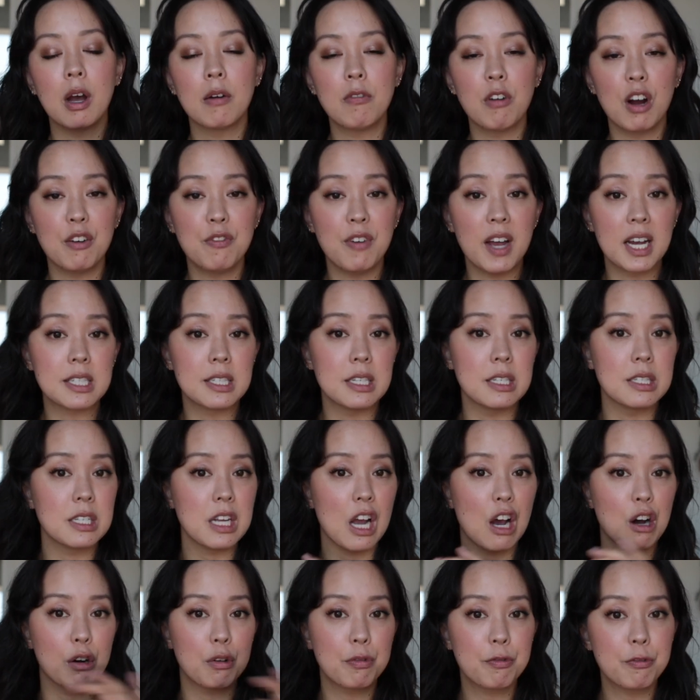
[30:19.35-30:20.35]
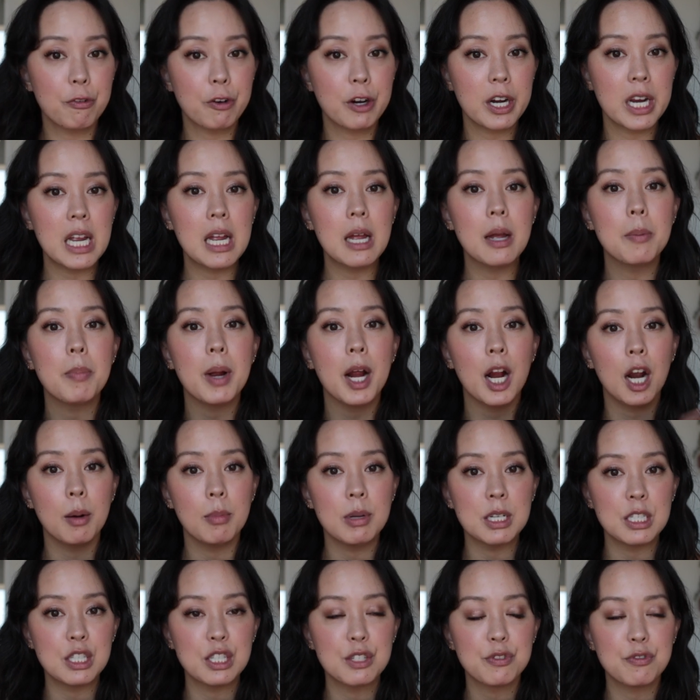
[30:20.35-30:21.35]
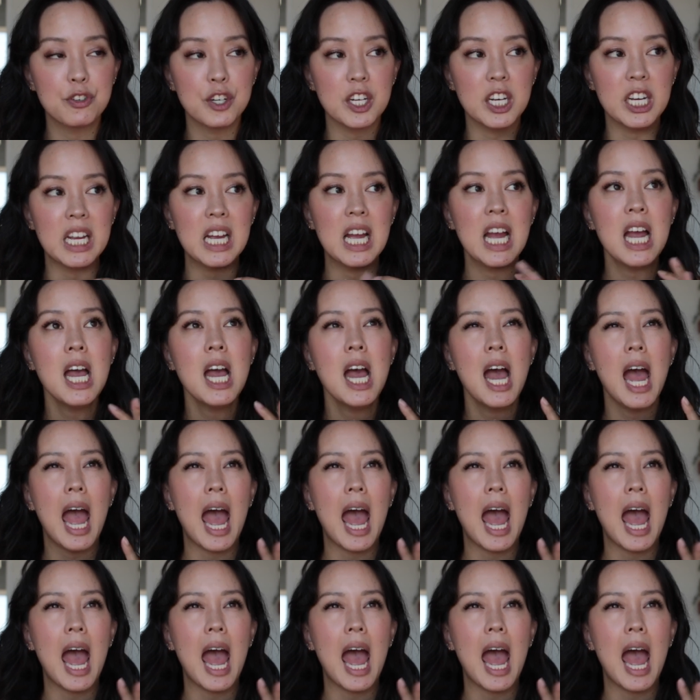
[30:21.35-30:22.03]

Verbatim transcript: Cover FX is talc free, parabens free,